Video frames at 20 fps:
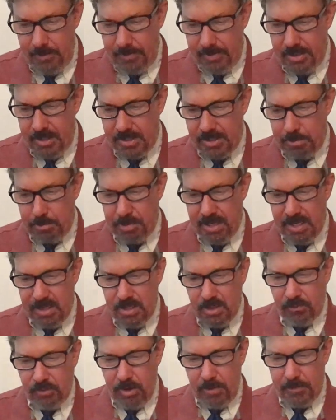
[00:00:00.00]
This
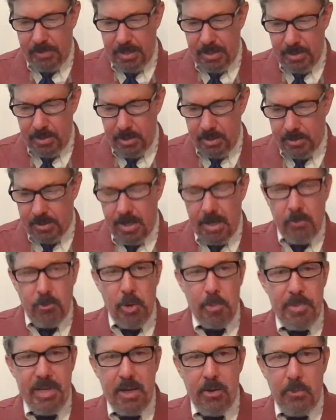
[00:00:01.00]
beast from the earth
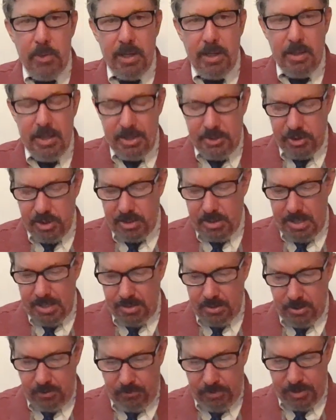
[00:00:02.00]
will be a religious
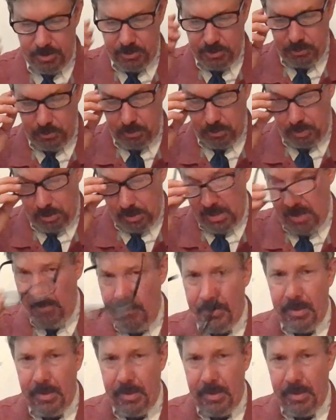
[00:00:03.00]
individual.